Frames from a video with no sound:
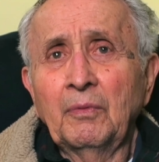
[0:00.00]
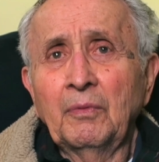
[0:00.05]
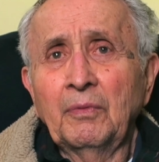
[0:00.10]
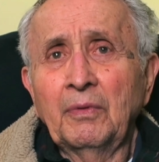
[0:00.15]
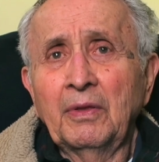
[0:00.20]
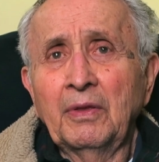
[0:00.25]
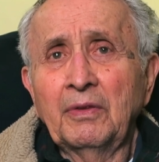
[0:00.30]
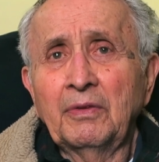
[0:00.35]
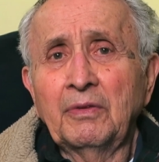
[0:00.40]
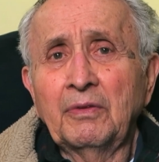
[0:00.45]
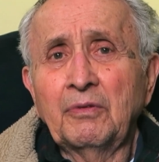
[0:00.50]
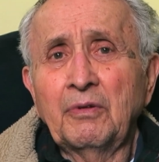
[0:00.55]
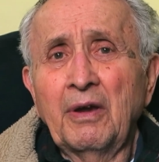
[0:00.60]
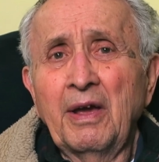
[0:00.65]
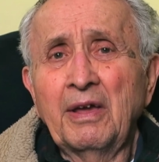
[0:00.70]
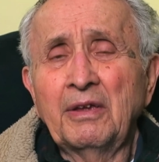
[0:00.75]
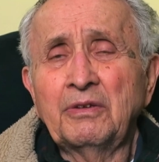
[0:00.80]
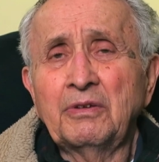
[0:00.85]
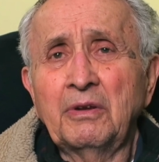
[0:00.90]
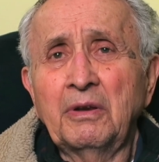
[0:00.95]
the
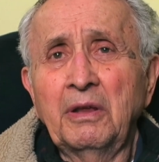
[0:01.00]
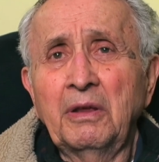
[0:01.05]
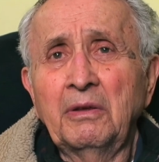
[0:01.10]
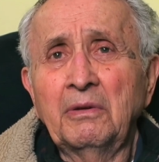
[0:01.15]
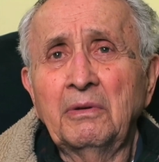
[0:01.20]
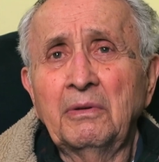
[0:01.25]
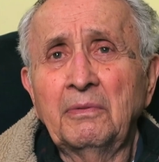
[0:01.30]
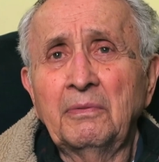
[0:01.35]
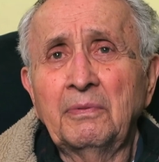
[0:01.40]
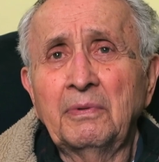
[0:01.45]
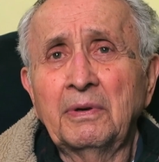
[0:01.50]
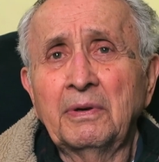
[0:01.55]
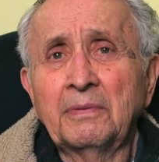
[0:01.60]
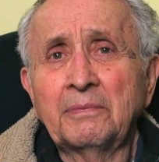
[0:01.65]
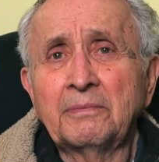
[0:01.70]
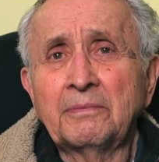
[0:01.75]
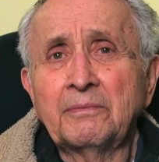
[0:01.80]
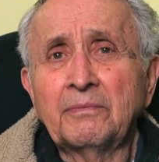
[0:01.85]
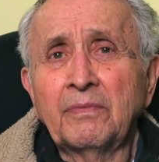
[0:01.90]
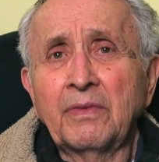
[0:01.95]
tragedy of
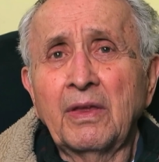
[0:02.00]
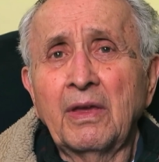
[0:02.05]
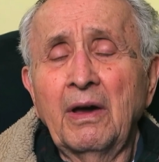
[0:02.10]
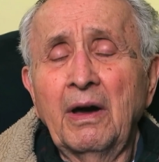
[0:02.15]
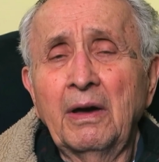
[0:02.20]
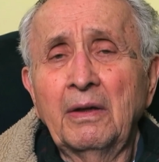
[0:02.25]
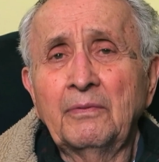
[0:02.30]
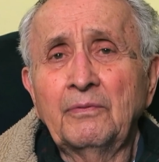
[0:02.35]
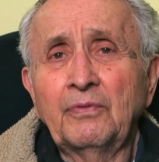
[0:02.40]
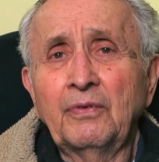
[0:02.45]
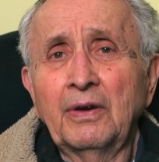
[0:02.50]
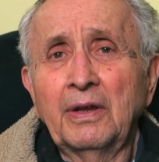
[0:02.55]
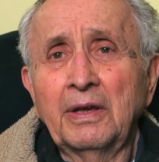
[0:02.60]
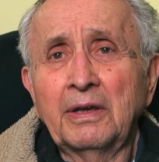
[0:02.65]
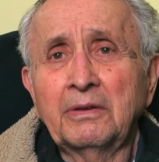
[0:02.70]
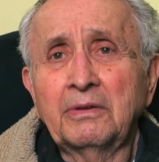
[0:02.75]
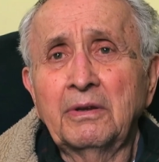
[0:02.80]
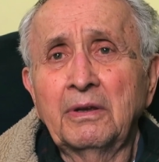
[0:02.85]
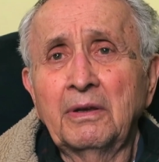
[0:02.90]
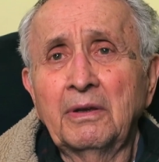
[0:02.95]

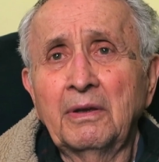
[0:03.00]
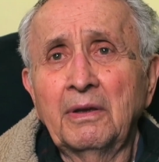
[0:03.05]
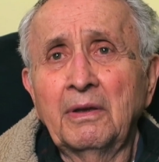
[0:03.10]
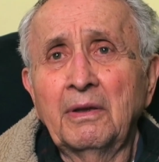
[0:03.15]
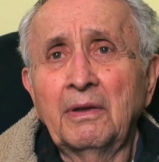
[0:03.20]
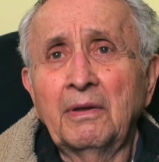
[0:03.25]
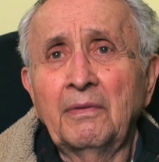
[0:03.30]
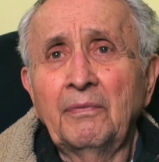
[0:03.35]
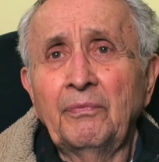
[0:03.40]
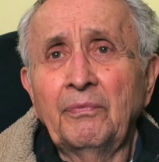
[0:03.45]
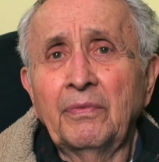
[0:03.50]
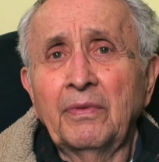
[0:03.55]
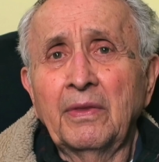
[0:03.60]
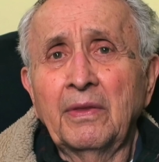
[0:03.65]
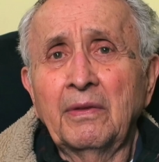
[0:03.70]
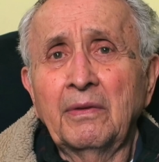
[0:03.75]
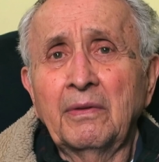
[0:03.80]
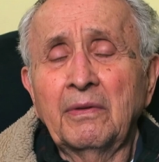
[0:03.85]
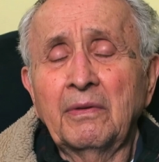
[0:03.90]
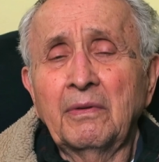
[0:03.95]
conflict
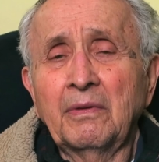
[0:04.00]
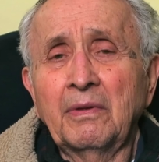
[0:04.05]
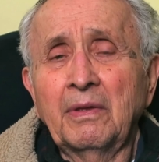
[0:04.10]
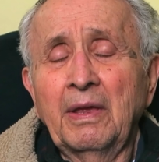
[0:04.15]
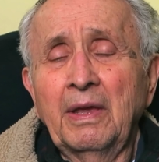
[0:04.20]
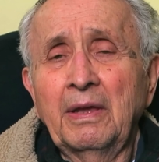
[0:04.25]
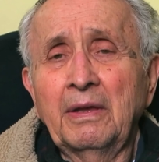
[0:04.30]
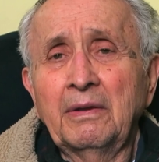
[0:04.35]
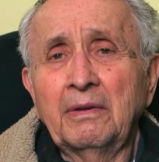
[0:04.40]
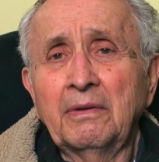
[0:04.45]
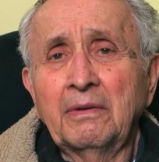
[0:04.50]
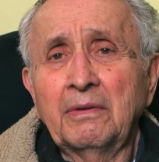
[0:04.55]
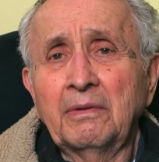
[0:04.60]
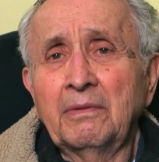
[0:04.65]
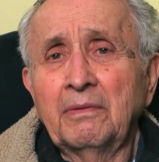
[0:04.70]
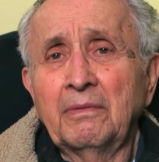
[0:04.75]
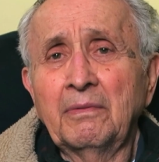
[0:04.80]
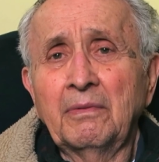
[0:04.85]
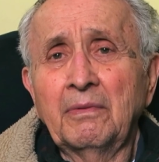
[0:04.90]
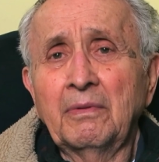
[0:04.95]

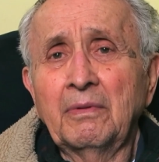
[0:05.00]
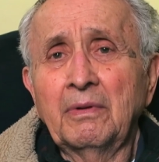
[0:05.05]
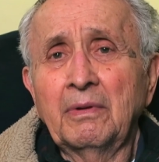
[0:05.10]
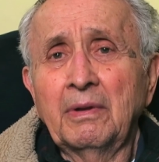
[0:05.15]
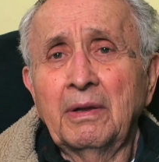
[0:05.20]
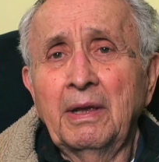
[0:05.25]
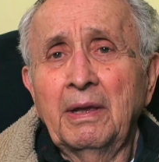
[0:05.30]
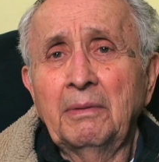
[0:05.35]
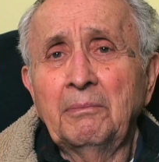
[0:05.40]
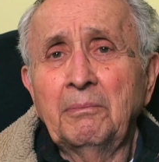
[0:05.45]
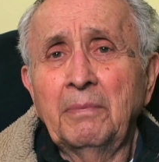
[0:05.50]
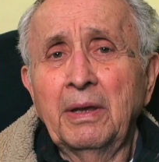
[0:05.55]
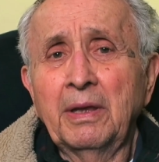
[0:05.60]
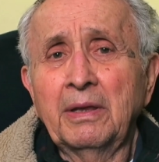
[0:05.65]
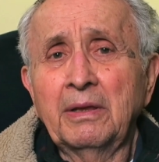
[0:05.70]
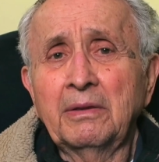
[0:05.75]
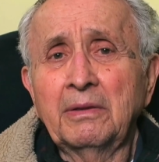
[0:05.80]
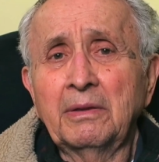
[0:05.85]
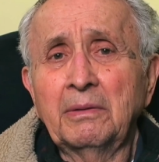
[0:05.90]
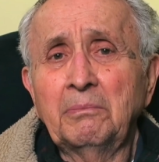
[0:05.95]
and
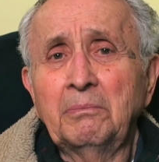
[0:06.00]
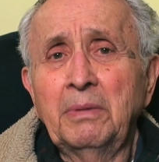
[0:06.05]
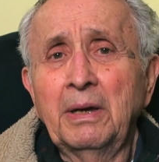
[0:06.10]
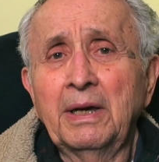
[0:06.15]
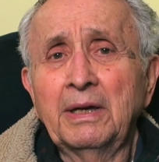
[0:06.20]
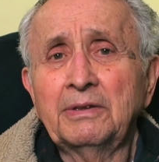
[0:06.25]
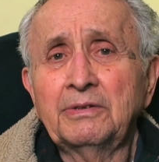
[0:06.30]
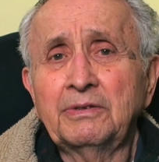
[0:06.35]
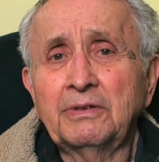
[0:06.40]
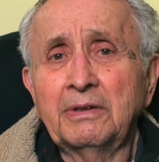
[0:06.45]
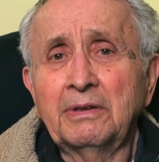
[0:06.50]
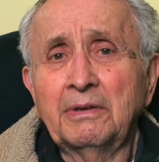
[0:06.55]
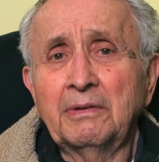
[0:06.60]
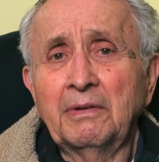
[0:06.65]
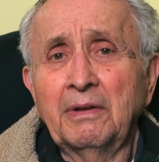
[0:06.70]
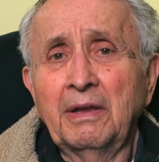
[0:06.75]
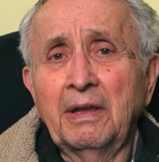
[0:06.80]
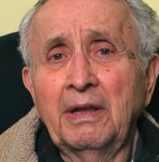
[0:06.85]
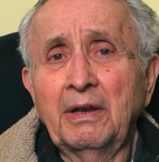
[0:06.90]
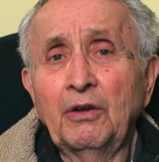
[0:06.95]
make the best
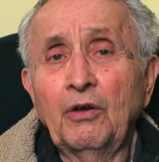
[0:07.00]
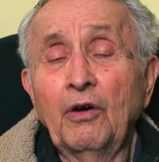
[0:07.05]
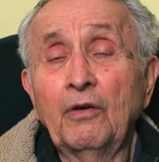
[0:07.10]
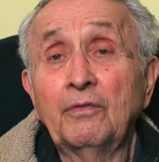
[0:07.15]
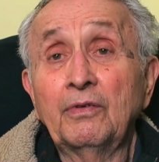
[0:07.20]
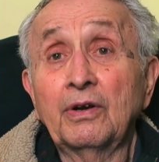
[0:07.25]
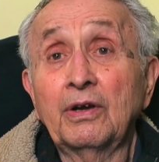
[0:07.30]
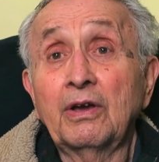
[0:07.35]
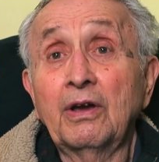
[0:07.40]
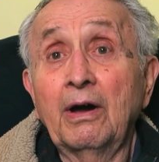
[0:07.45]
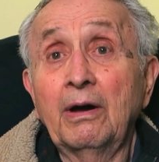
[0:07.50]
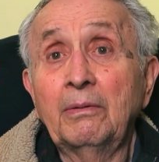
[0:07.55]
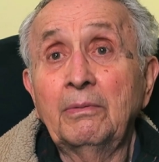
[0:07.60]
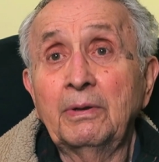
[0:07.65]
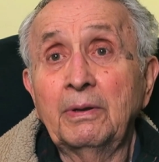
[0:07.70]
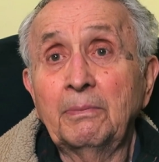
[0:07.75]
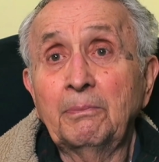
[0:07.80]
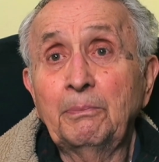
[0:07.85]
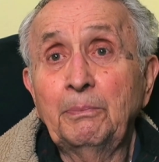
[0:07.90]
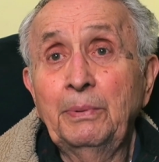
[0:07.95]
and
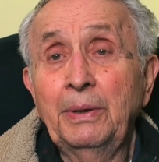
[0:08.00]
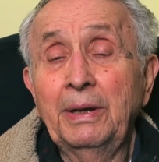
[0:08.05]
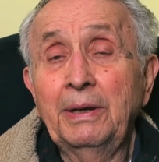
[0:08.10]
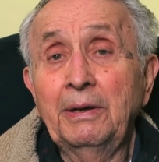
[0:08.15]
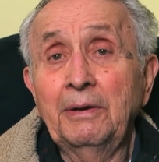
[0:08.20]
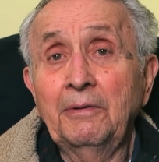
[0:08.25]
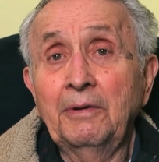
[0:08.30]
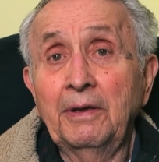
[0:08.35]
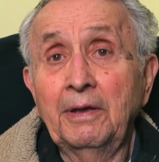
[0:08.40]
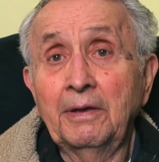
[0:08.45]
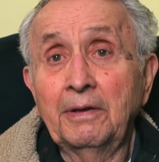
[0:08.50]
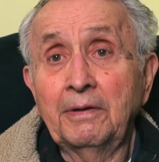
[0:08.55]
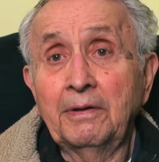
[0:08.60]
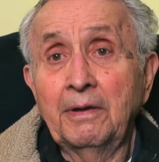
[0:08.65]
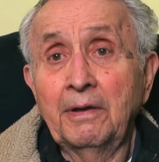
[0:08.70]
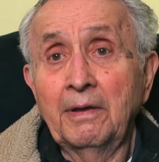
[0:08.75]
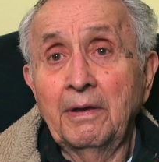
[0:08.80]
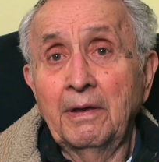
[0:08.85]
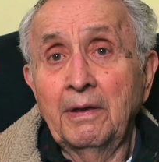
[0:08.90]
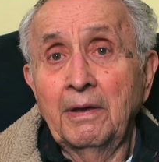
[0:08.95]
overcome it,
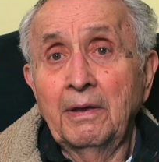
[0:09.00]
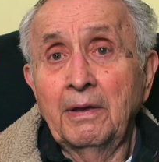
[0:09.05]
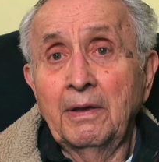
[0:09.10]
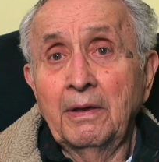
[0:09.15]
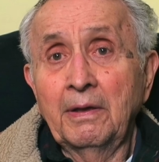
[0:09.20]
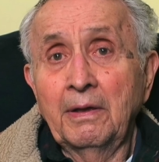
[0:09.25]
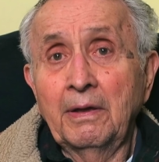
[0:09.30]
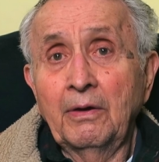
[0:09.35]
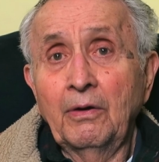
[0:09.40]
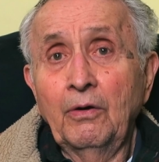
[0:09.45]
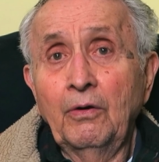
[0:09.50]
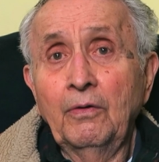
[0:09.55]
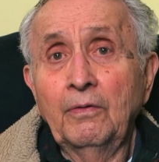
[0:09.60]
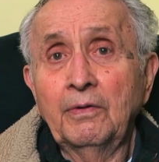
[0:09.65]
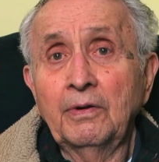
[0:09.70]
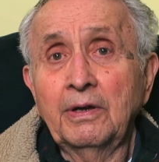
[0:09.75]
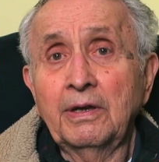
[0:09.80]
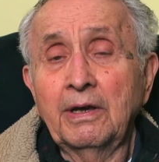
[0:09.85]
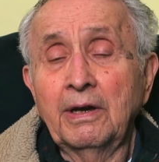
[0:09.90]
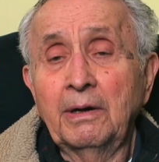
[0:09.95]
period.
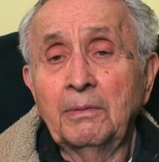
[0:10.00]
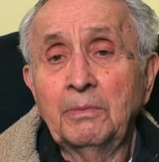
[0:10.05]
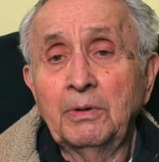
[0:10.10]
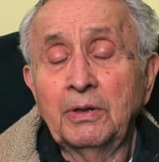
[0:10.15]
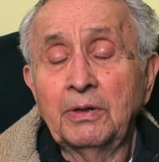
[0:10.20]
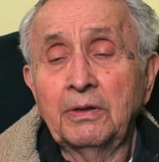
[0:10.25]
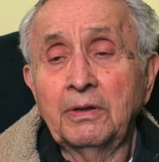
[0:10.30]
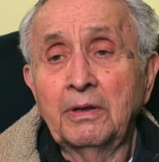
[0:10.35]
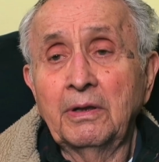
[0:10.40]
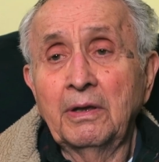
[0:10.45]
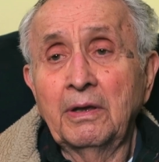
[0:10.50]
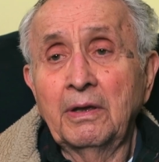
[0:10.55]
Overcome it.